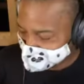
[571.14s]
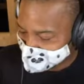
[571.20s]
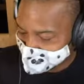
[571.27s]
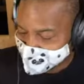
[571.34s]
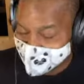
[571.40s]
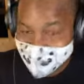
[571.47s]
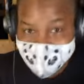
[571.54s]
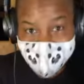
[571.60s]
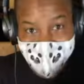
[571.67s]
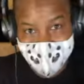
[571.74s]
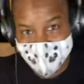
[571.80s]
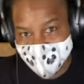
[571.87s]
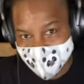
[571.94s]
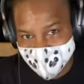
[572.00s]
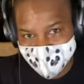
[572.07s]
And that's why I
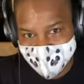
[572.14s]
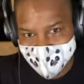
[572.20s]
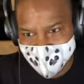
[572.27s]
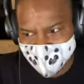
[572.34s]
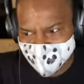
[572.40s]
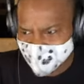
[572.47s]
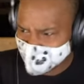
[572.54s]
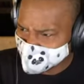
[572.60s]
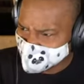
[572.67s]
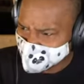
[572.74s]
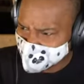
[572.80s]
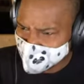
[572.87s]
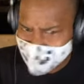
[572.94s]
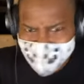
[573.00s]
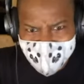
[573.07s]
was upset. I'm like,
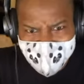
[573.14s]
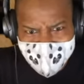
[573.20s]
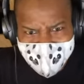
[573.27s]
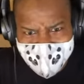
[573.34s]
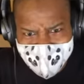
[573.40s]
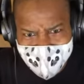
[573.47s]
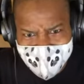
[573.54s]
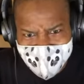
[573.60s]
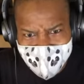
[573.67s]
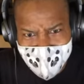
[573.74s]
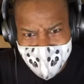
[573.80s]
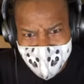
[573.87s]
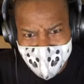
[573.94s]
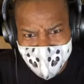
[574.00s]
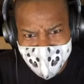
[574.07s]
why would she say
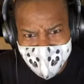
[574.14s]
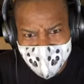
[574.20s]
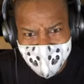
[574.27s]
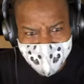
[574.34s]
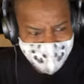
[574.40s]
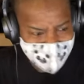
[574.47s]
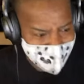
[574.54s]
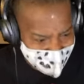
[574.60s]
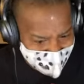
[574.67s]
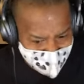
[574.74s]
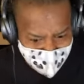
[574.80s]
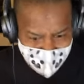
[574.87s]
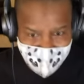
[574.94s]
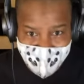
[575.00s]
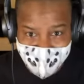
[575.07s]
no for the
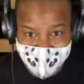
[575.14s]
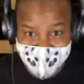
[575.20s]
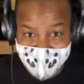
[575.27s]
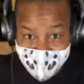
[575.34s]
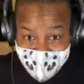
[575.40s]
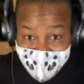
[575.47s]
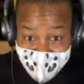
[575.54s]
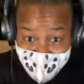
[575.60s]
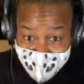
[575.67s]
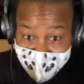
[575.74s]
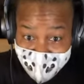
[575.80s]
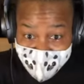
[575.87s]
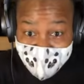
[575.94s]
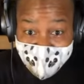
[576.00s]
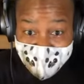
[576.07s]
extra week? Give
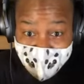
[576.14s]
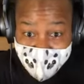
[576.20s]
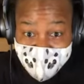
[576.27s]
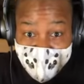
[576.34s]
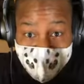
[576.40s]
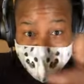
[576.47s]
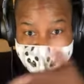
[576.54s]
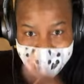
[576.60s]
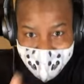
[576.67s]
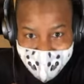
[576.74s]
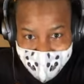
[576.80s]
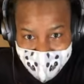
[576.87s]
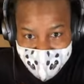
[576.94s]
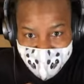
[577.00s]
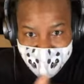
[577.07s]
them
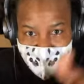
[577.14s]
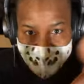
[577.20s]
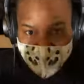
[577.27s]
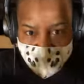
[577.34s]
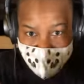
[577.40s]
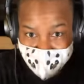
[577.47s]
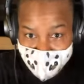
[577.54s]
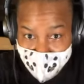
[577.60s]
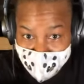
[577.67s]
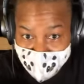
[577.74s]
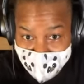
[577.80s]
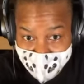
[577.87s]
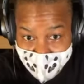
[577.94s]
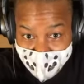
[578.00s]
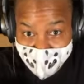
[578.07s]
time to
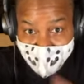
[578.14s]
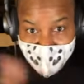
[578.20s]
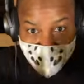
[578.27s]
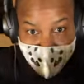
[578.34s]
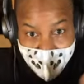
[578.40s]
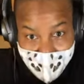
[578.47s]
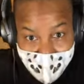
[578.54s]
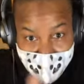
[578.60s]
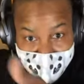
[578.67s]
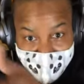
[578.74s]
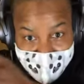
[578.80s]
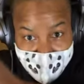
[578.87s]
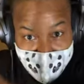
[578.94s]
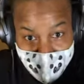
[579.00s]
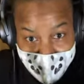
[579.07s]
negotiate while
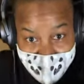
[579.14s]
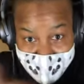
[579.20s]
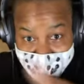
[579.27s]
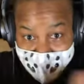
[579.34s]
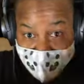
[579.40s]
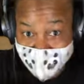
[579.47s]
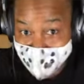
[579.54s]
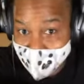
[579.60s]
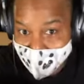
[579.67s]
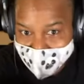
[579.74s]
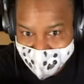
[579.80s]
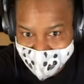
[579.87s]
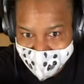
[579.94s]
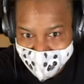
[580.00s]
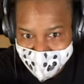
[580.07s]
the week is
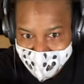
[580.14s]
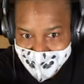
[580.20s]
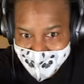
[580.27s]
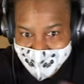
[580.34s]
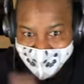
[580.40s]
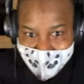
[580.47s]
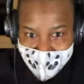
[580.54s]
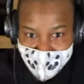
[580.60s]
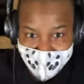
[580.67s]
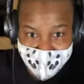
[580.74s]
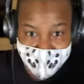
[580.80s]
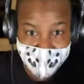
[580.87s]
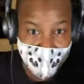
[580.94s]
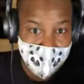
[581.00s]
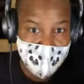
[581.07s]
passing. That was
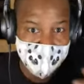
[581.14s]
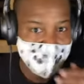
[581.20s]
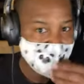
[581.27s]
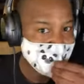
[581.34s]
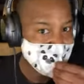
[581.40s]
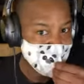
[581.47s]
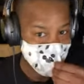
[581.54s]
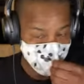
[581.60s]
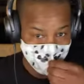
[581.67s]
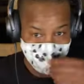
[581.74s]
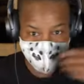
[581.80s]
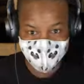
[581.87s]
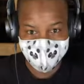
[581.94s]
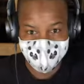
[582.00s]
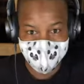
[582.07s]
the whole
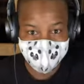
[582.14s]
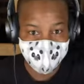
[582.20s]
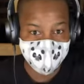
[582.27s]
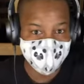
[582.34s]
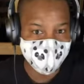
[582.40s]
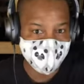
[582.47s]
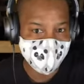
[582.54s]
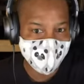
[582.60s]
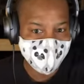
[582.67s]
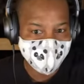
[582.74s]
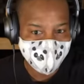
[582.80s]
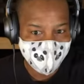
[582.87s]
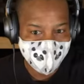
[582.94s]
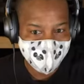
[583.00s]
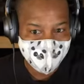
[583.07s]
objective behind
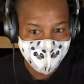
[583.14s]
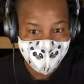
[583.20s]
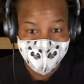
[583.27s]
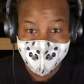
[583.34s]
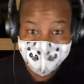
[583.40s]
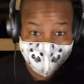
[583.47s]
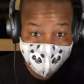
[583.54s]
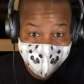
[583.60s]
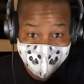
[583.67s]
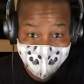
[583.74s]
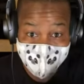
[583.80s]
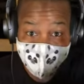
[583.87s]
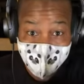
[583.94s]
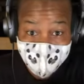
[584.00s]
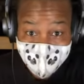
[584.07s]
that. As I
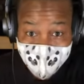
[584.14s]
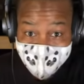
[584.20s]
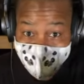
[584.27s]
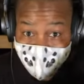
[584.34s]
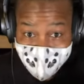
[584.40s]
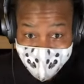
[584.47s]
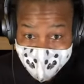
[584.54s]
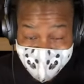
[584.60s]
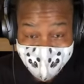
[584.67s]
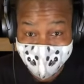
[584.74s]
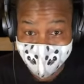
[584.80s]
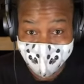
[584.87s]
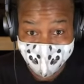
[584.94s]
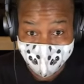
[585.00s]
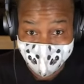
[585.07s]
said, I'm not taking
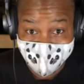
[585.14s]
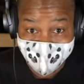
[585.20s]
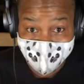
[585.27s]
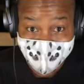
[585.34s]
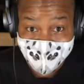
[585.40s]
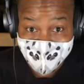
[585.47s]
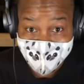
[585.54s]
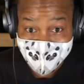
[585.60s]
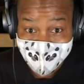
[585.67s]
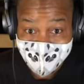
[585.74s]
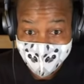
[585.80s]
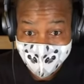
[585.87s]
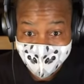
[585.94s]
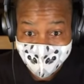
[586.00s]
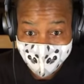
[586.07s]
sides here,
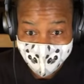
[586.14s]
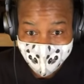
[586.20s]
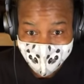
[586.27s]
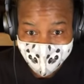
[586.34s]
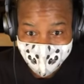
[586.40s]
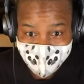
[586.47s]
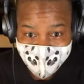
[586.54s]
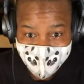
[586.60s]
okay?